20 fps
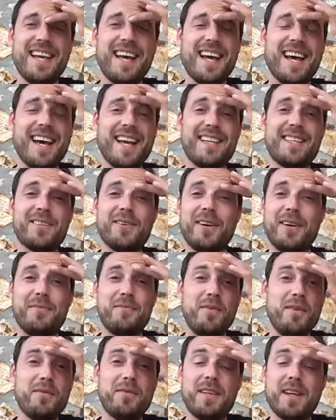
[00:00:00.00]
uh, so I
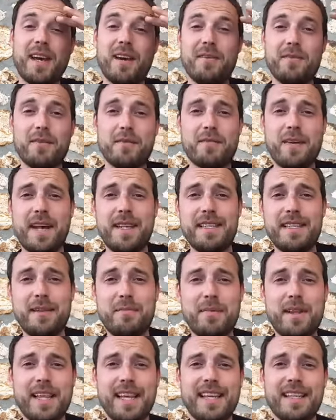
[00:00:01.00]
moved out of the fancy
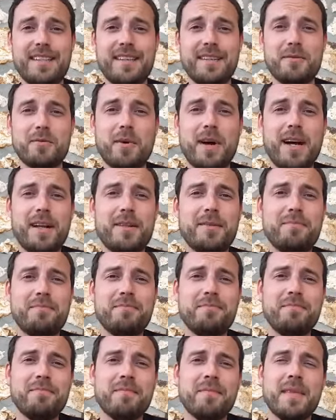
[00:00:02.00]
place as well,
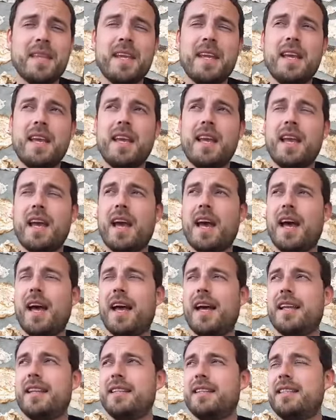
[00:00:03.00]

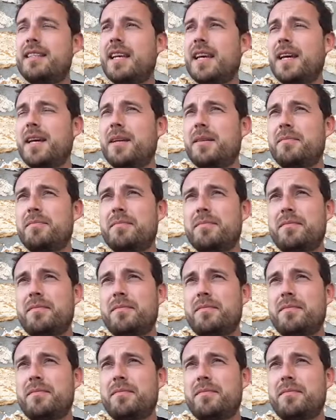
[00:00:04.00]
and uh,